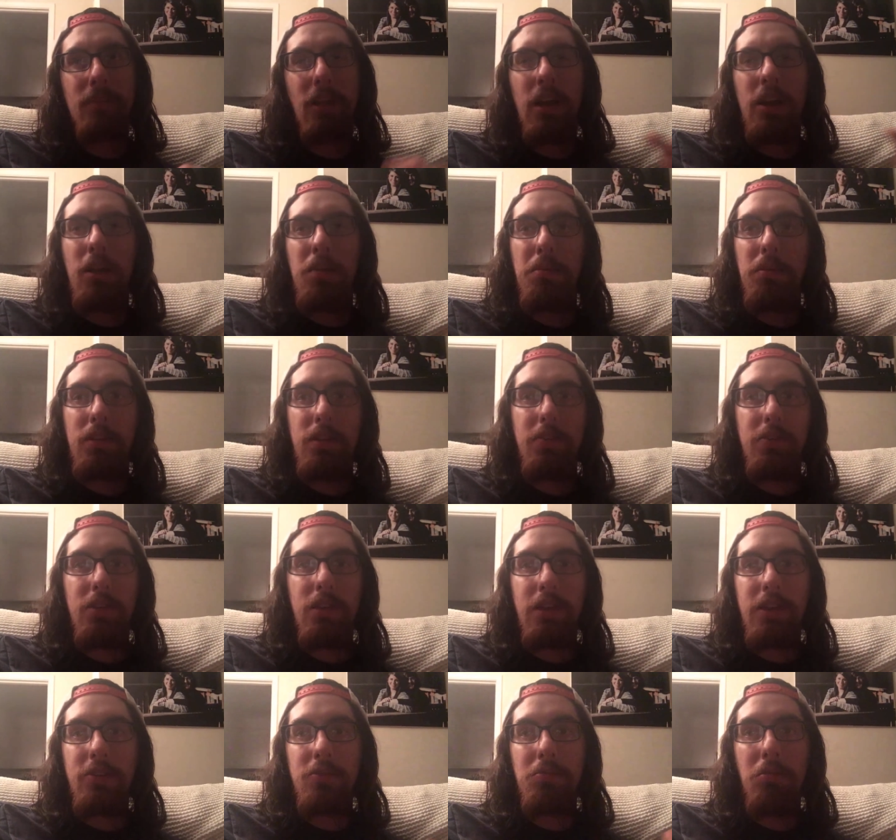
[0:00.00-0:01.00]
a couple of different
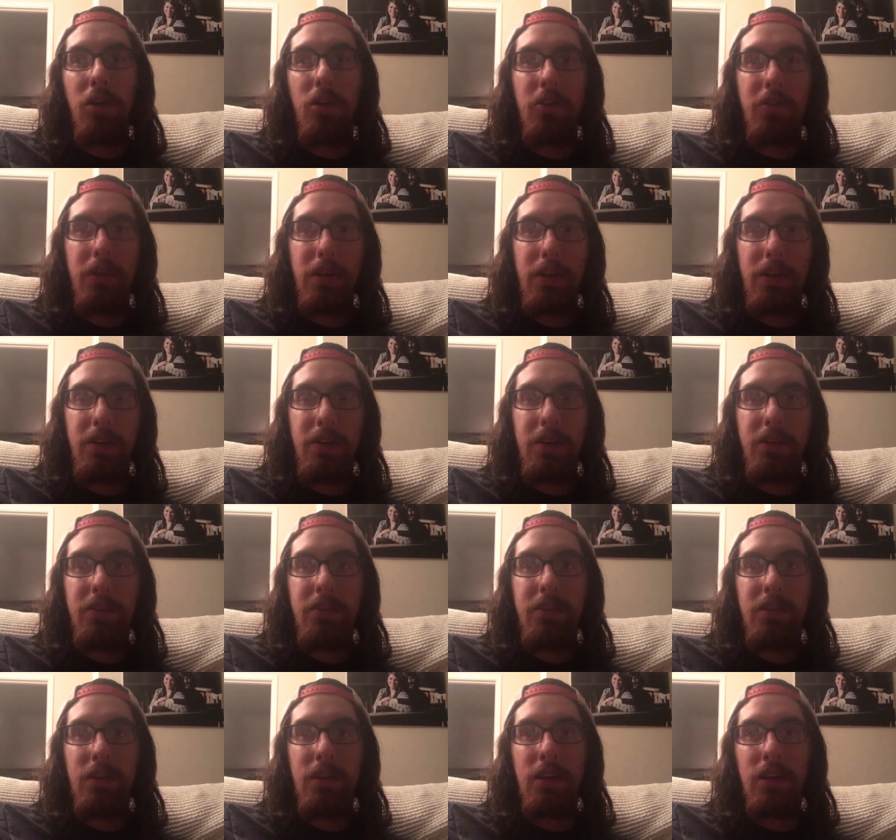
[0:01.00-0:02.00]
like smaller
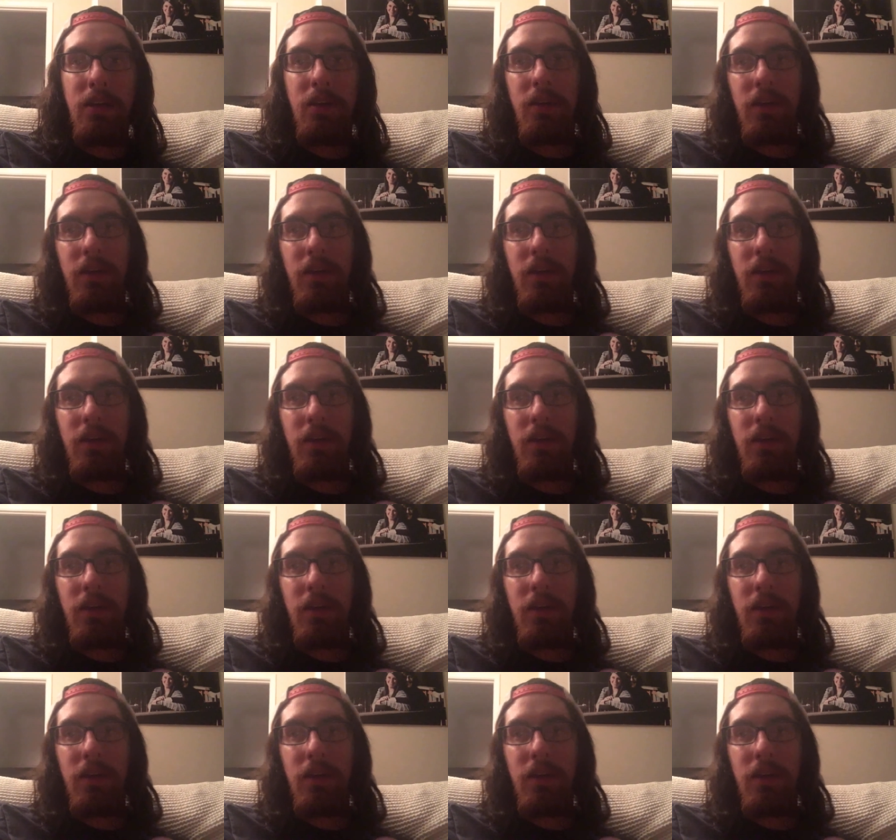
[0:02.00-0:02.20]
areas that now